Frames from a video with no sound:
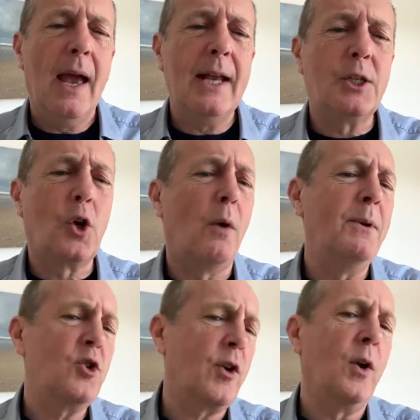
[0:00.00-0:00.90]
it's a
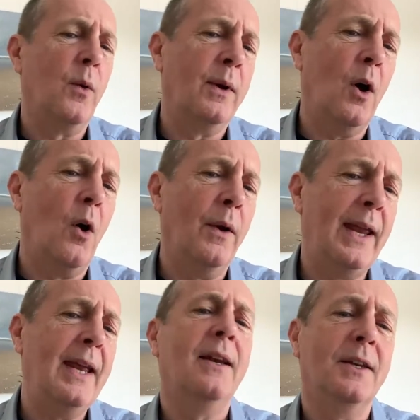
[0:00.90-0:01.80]
commentary on
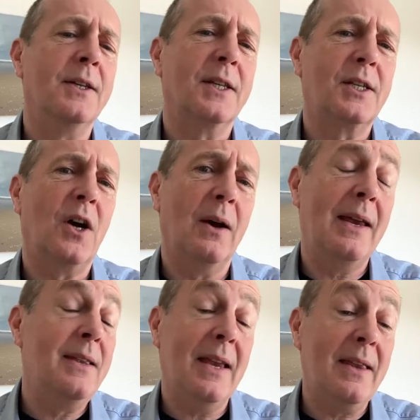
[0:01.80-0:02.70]
England at the time,
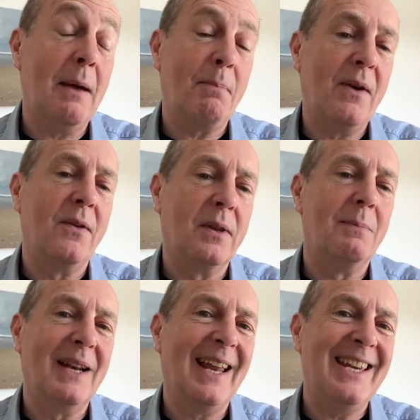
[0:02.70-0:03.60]
in that period of the
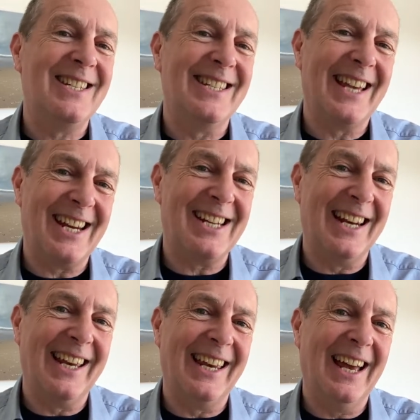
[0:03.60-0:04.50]
Middle Ages,
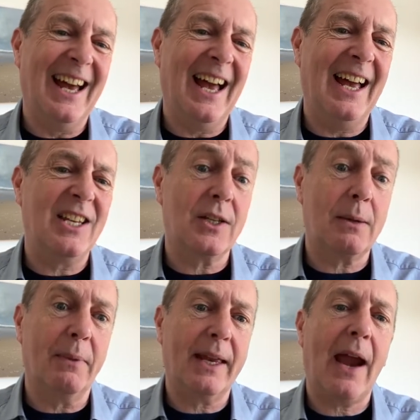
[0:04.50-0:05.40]
actually. Just
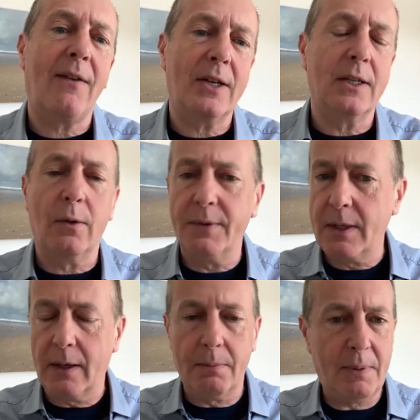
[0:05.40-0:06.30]
some of the characters,
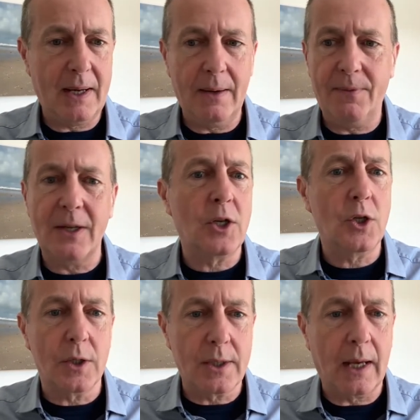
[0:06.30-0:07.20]
obviously a completely
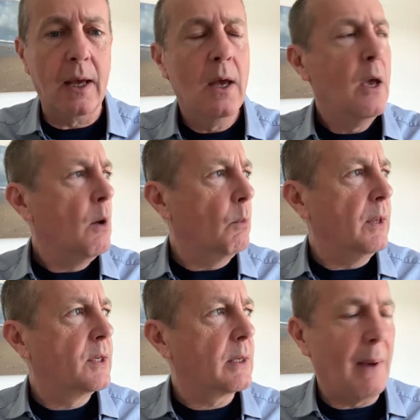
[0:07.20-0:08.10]
fictitious thing
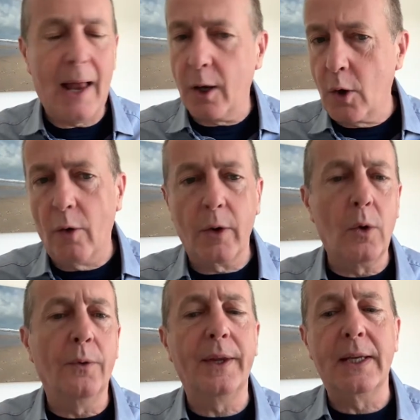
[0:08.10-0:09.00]
with some
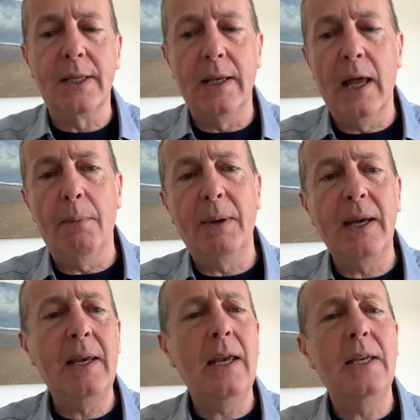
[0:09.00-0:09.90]
allegorical things in there. But
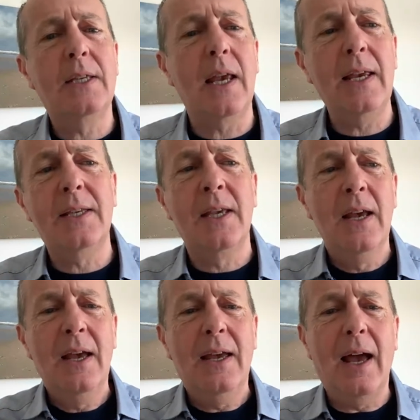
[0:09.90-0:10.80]
he is,
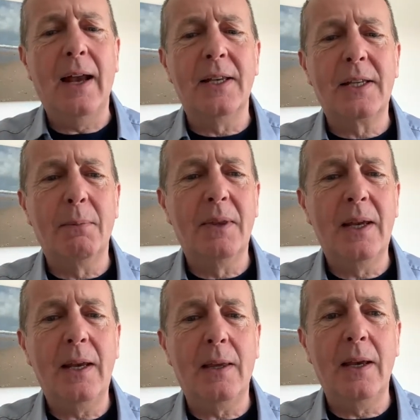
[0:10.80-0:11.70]
and some of
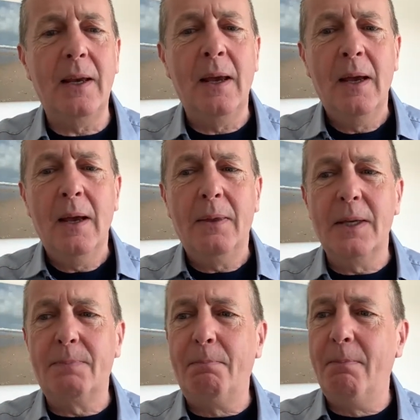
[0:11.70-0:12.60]

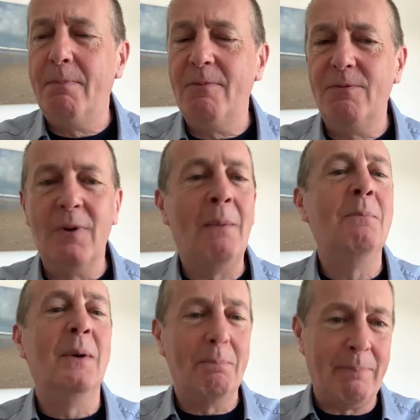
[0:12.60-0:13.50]
this
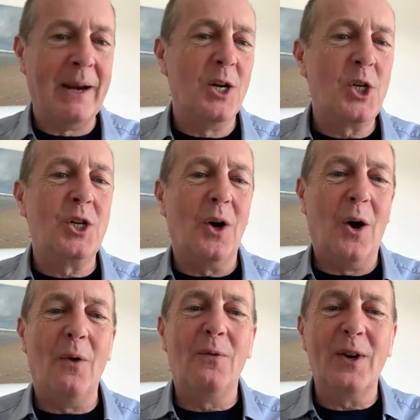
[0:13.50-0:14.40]
rum bunch
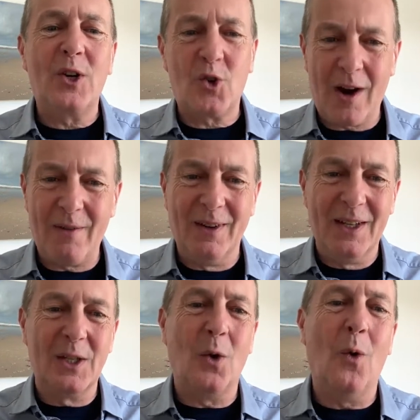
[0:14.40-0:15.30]
of
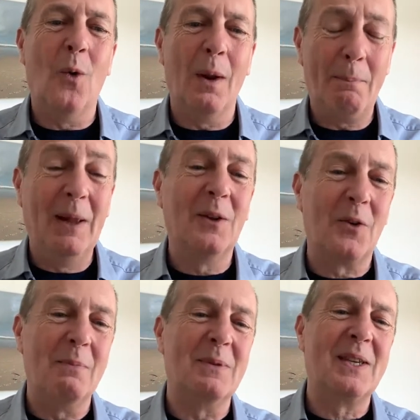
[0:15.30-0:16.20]
travellers or
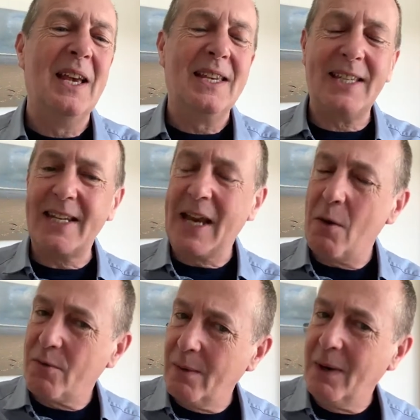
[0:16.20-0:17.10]
pilgrims setting
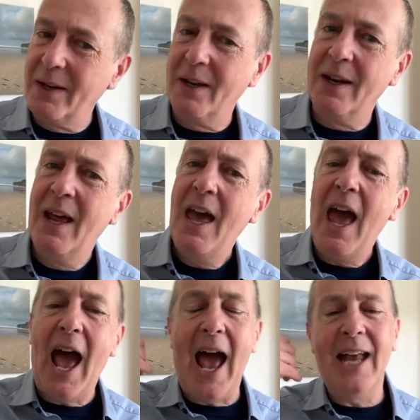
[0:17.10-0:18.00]
out from London
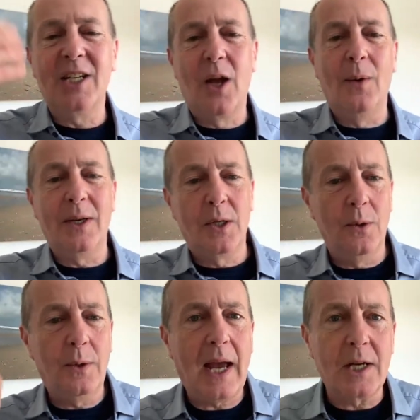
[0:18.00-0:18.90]
and going
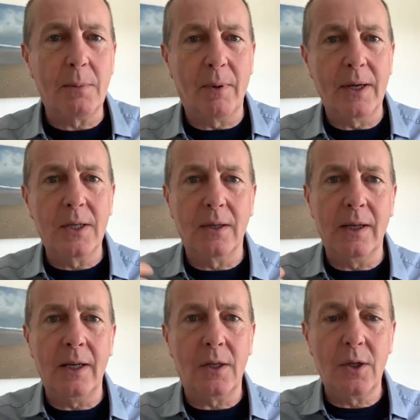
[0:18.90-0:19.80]
to Canterbury to
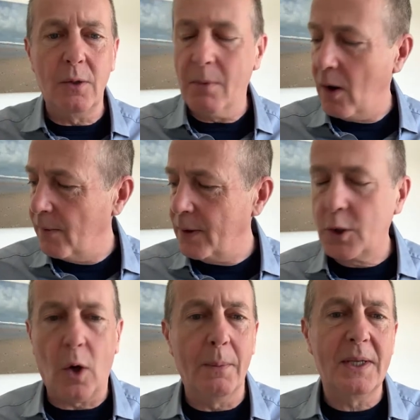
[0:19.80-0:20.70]
the tomb of
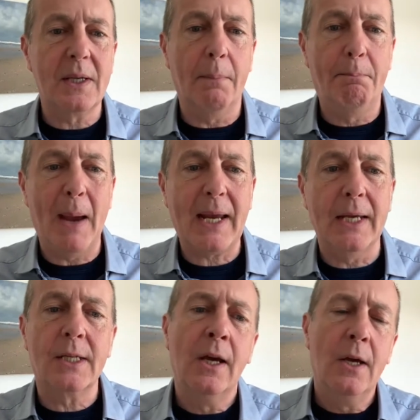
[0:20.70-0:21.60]
Thomas
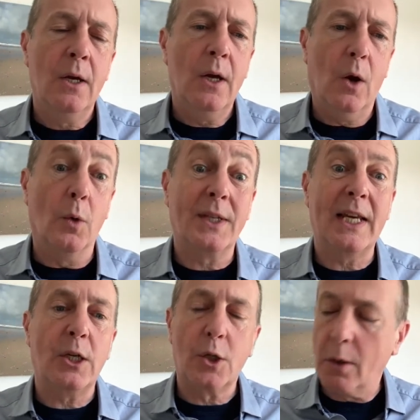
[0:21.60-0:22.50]
Becket, or
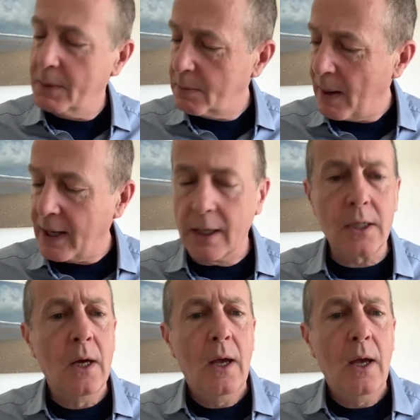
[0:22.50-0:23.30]
St. Thomas Becket.